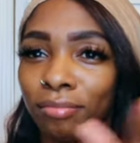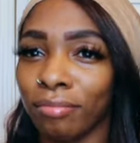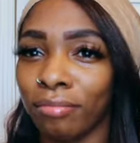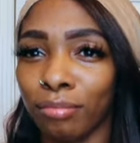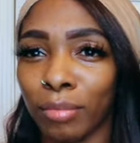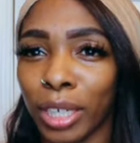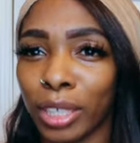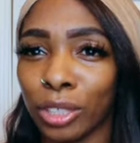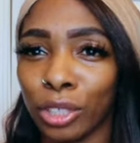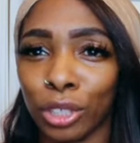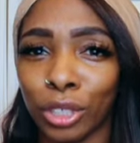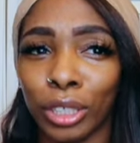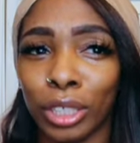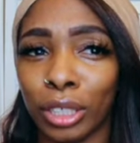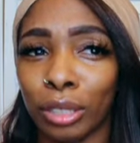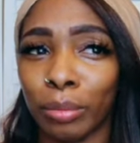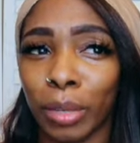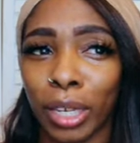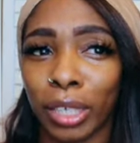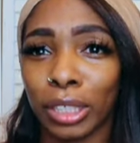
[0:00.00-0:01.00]
my journey
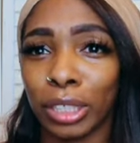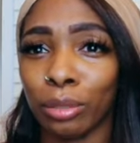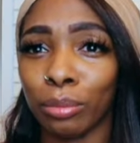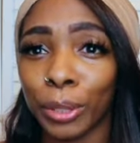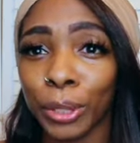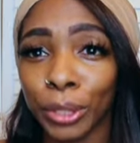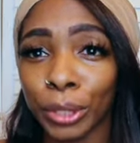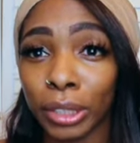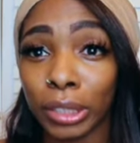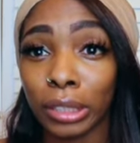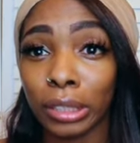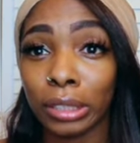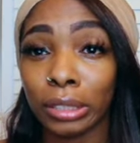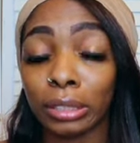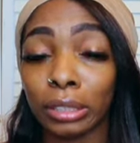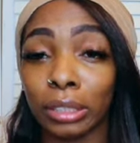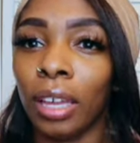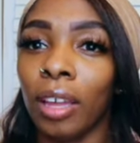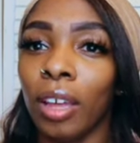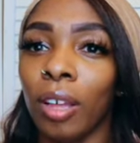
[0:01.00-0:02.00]
and my
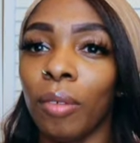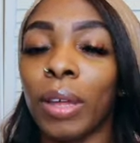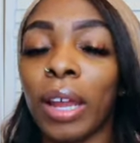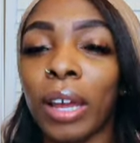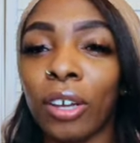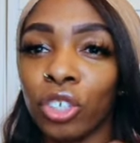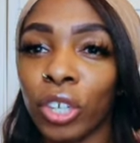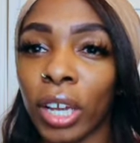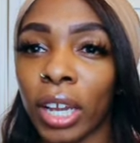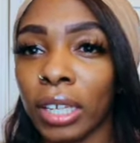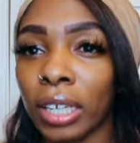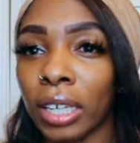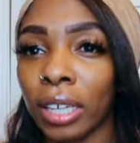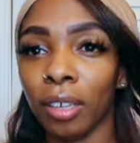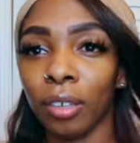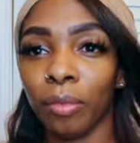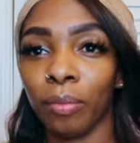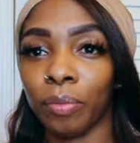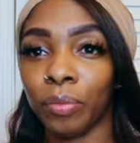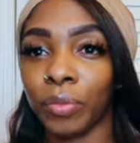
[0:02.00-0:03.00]
experience. But I'll try to
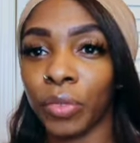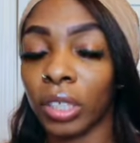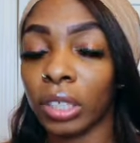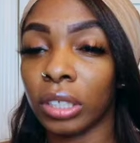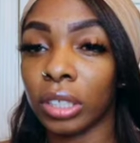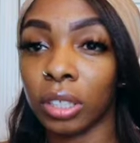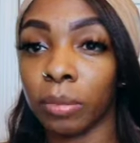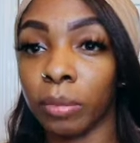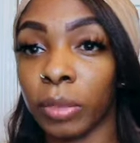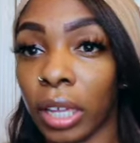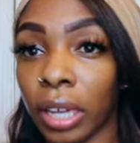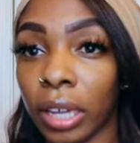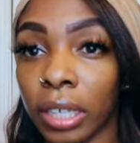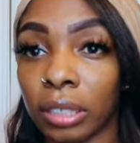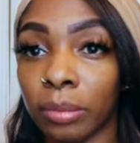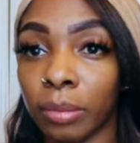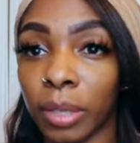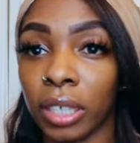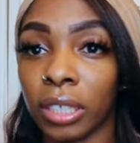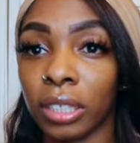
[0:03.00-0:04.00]
get some
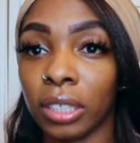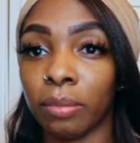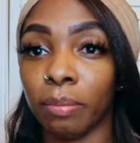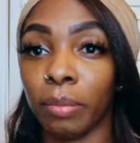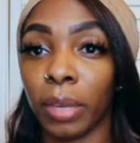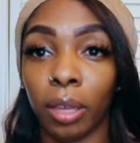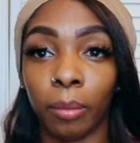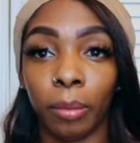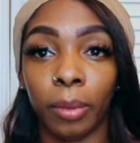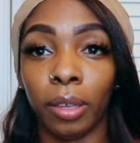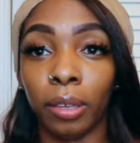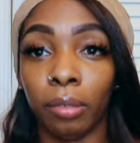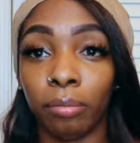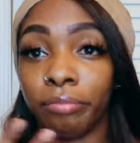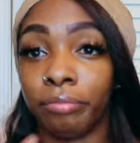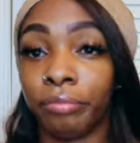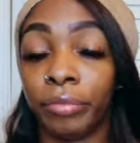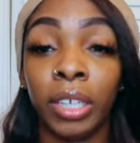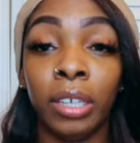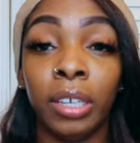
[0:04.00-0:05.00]
classmates maybe
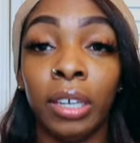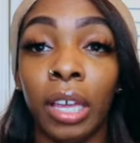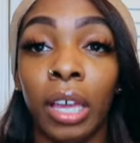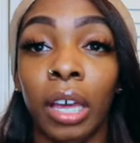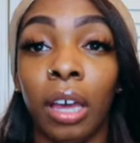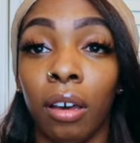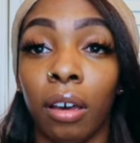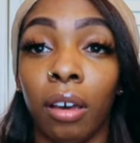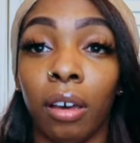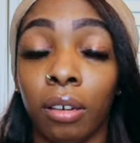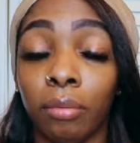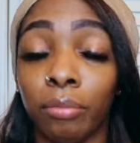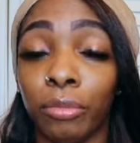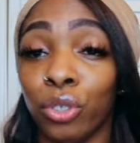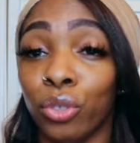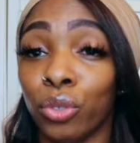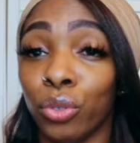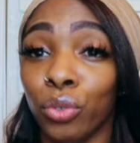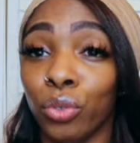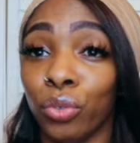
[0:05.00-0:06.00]

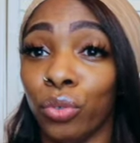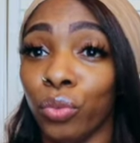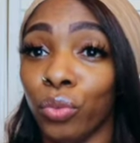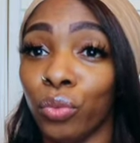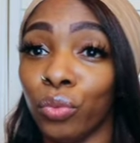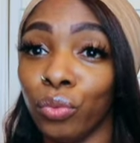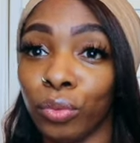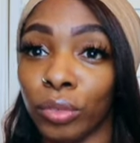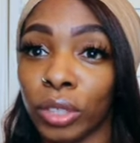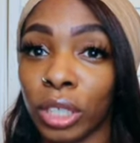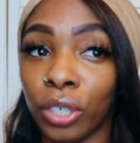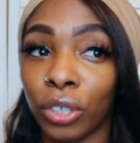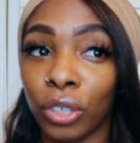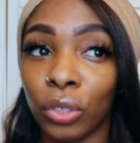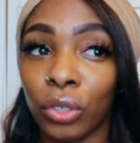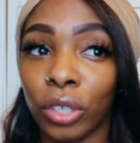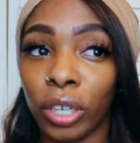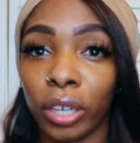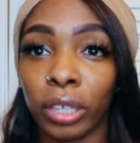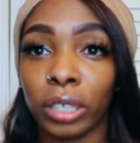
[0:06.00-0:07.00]
to tell you
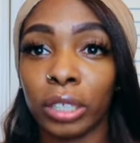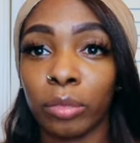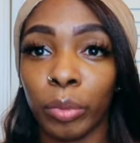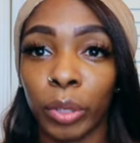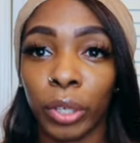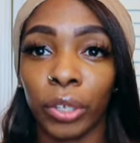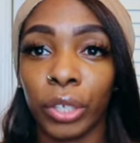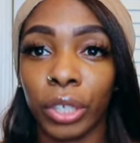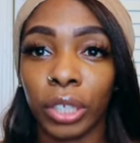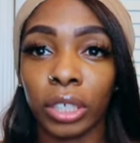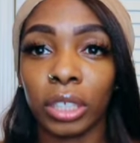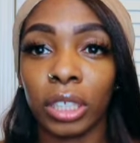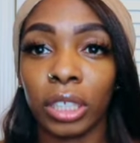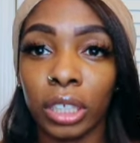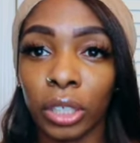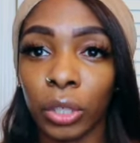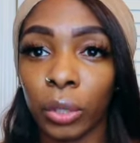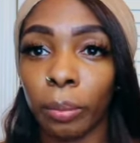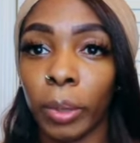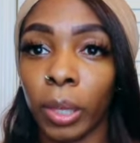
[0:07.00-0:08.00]
their experience a
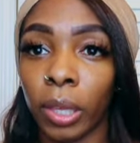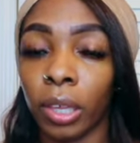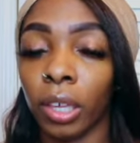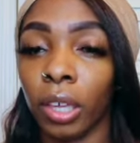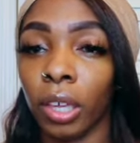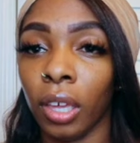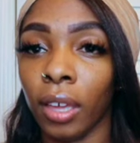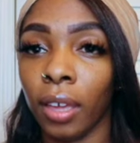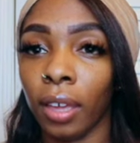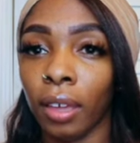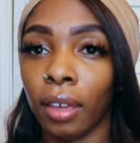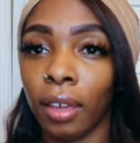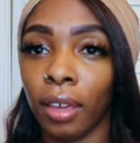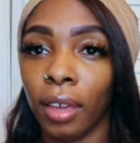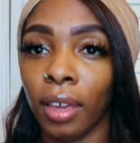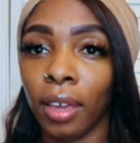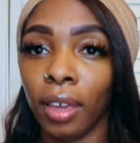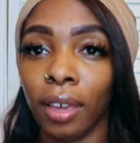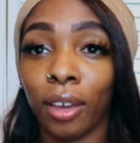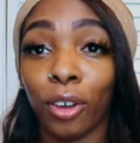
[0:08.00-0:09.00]
little bit,
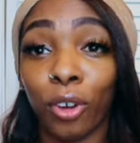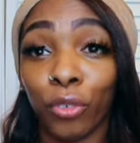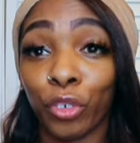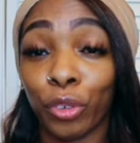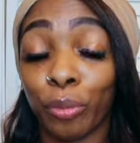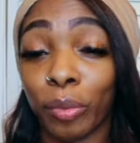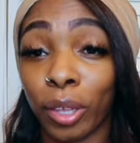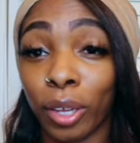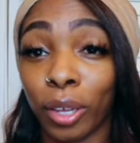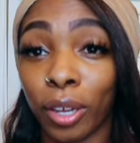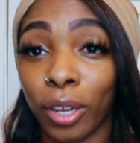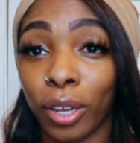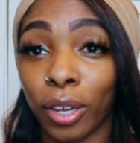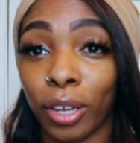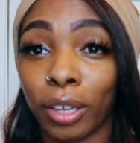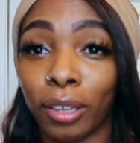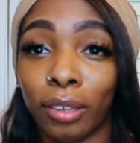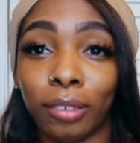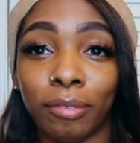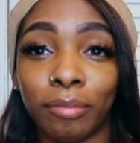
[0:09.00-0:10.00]
and go from there
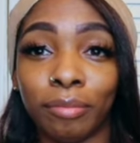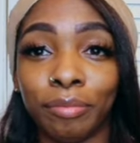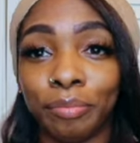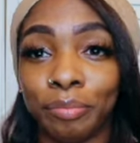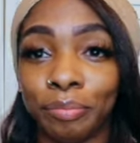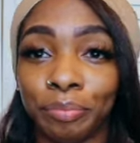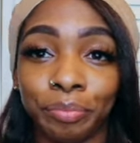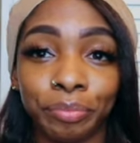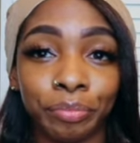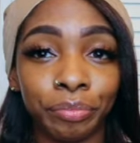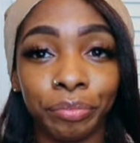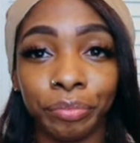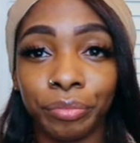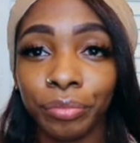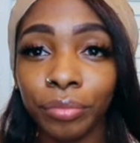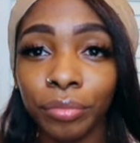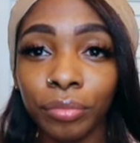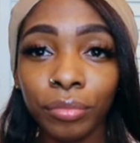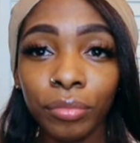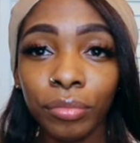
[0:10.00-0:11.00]
and
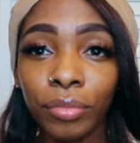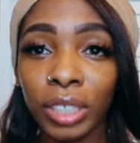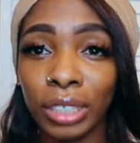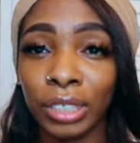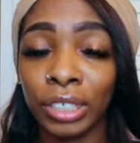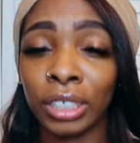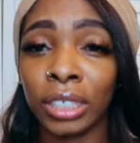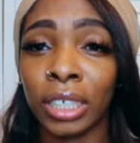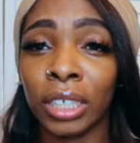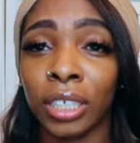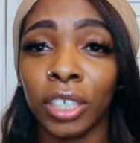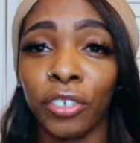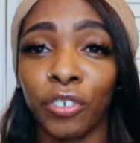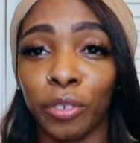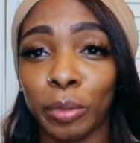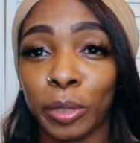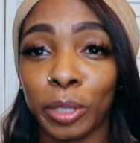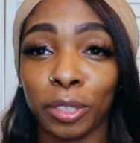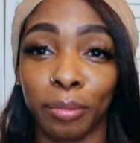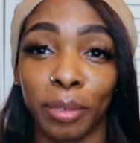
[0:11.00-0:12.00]
just get a
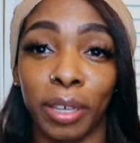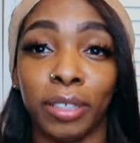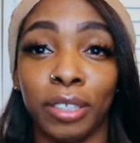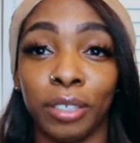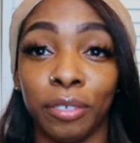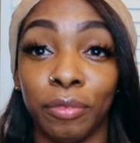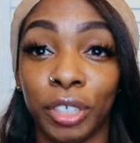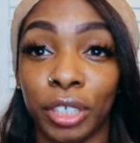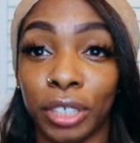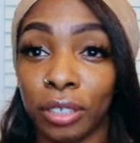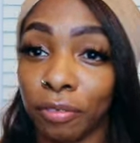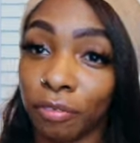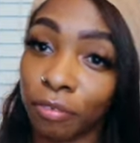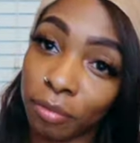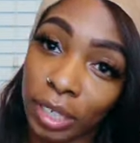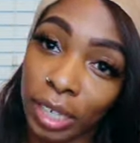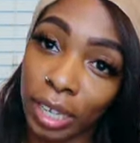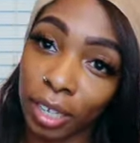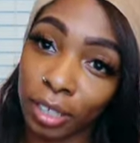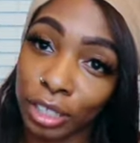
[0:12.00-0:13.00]
different perspective, just
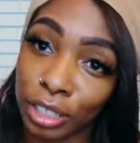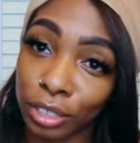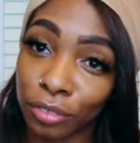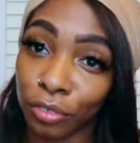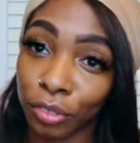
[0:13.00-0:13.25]
not just